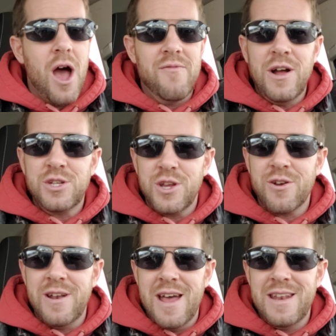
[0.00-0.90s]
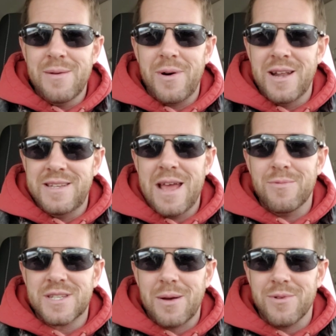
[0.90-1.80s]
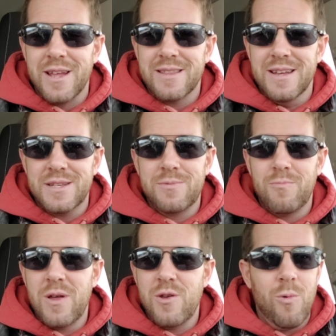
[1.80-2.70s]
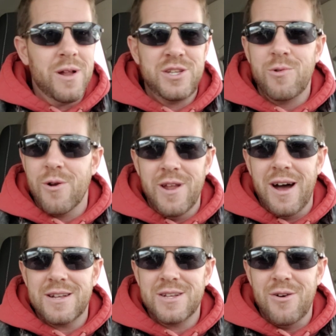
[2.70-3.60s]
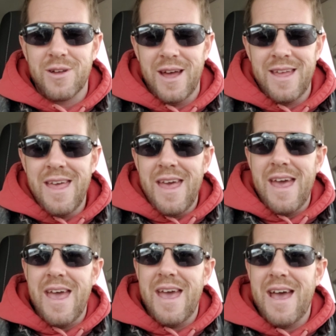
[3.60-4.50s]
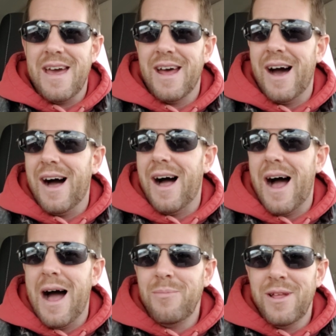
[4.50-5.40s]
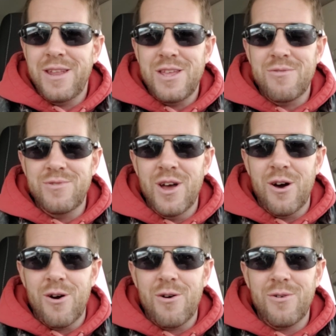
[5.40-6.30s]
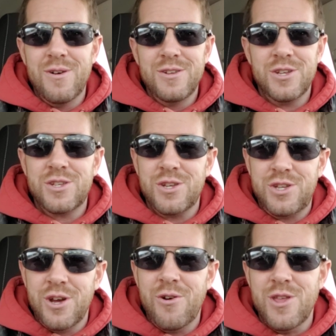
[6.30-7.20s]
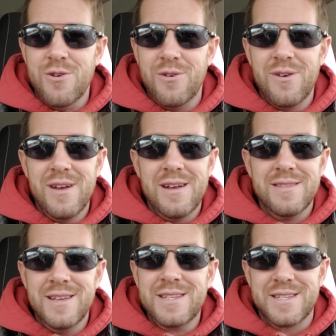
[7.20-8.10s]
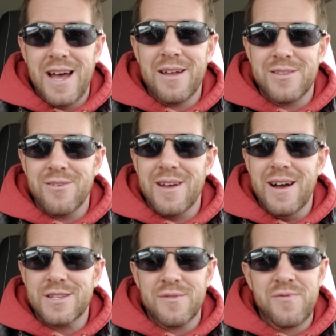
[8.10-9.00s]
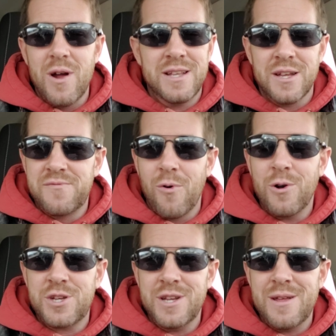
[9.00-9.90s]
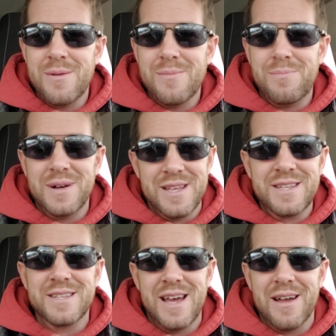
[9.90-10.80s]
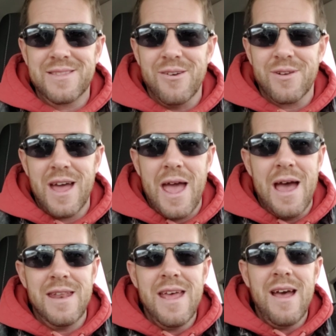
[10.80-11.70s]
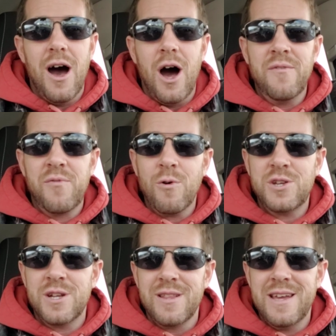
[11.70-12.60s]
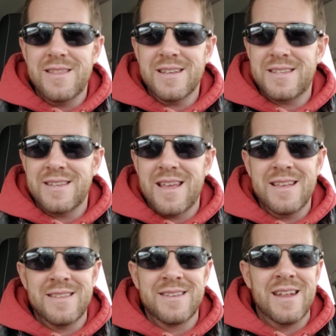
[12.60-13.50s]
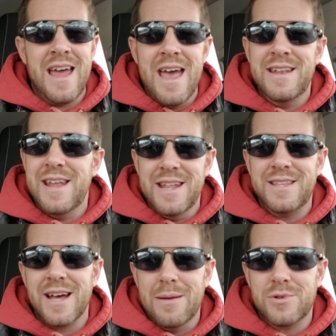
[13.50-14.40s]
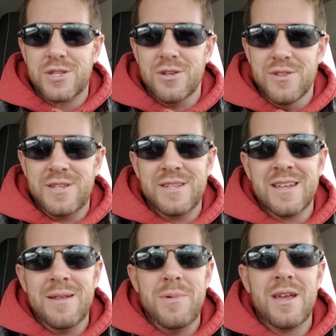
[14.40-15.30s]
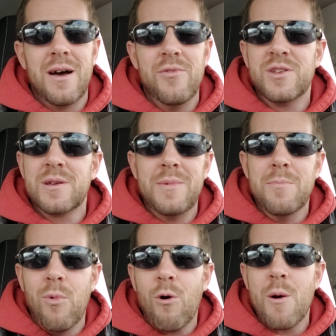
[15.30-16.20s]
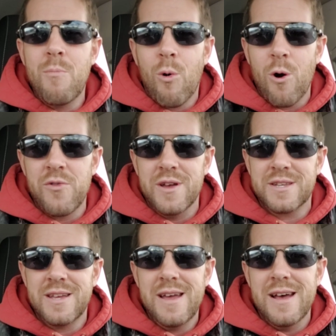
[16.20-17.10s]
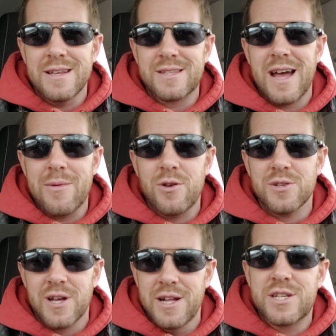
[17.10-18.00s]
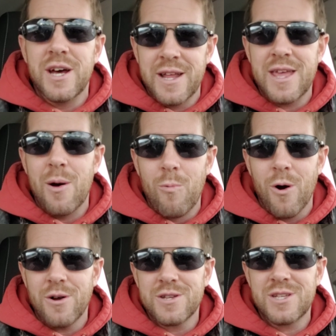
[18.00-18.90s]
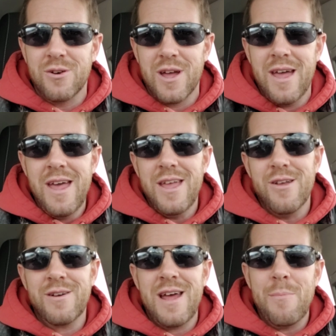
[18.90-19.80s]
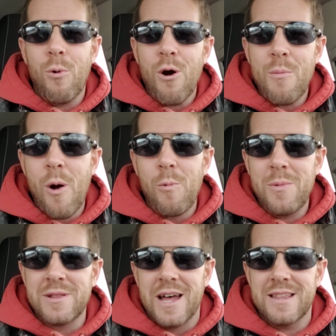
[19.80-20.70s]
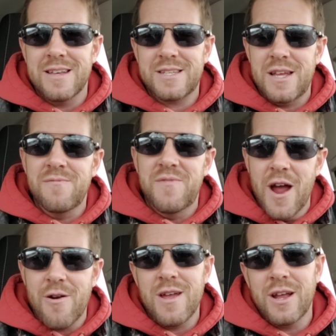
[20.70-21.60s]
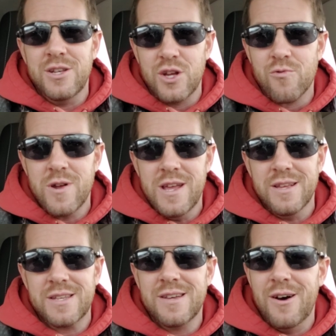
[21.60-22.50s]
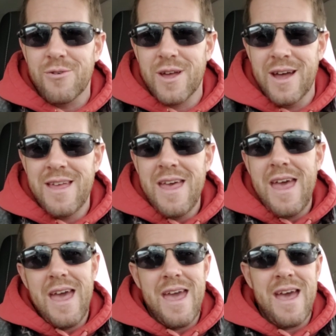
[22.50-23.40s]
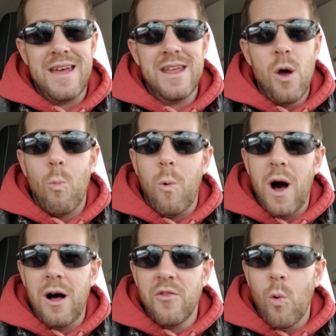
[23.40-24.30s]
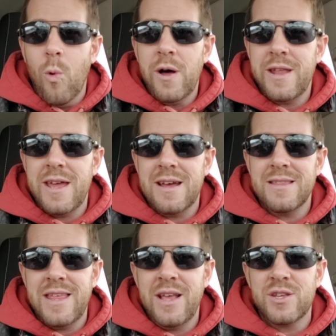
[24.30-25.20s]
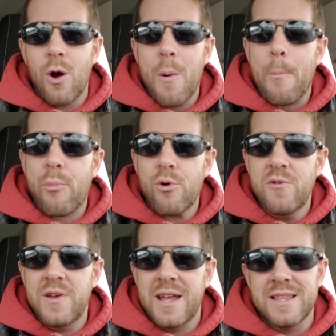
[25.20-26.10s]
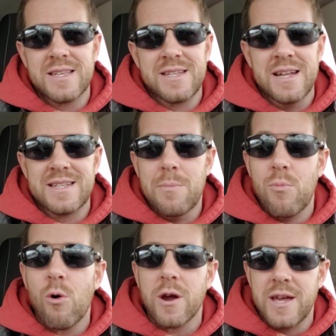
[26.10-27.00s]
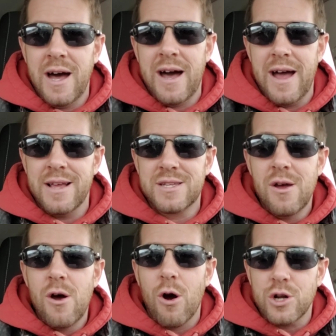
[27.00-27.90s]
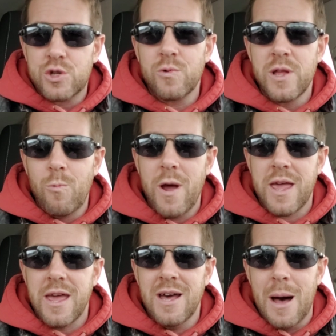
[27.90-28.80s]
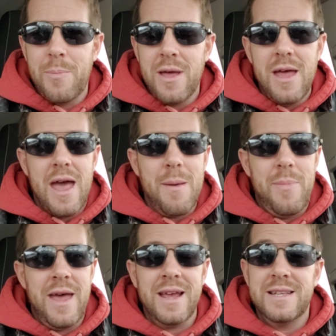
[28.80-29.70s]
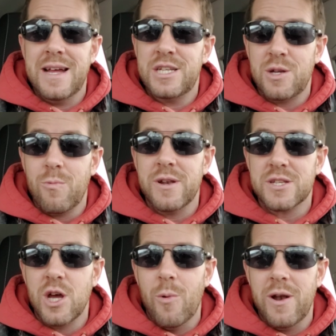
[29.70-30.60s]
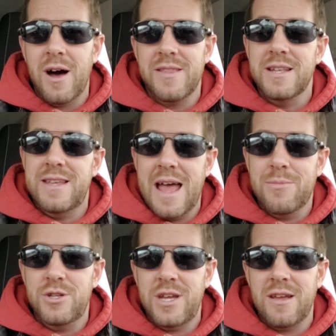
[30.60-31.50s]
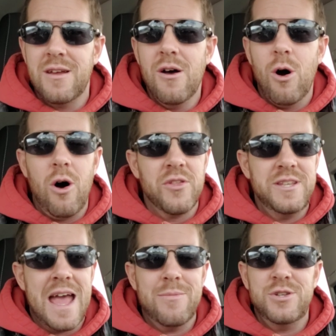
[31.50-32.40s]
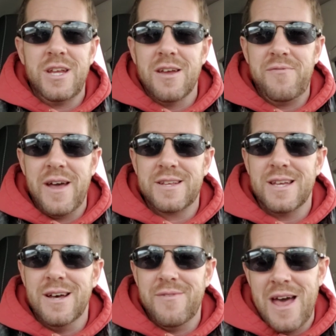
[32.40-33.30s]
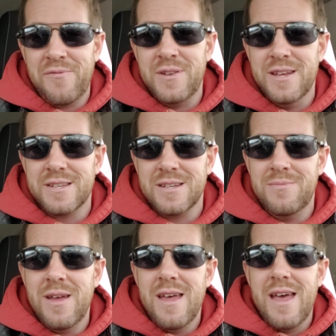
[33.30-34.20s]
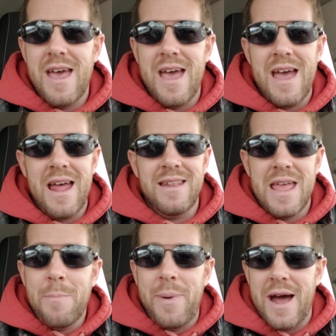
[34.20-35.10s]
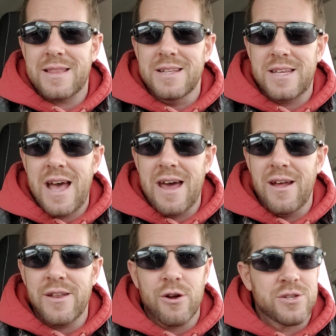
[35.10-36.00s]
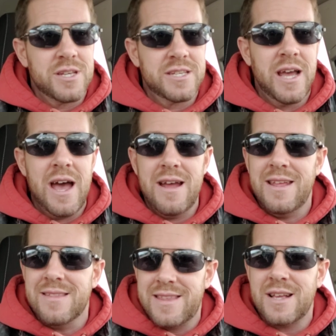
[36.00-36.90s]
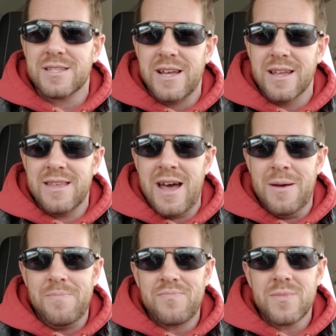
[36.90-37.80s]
eventually, you're going to end up on a date with someone like this, whether you want to or not, okay? And I'm letting you know, just to show you, this is out there, guys. It's unfortunate, but this is out there, okay? And unfortunately, this isn't going to end anytime soon. This is going to be more and more of this as time goes on. It's going to get worse, okay? You're going to have more and more women like this in varying degrees, okay? And while on the one hand, things are improving in the sense that more guys are truly waking up and paying attention to what is going on, all the damaging effects of effinism and the impact it's had on our society and things like that,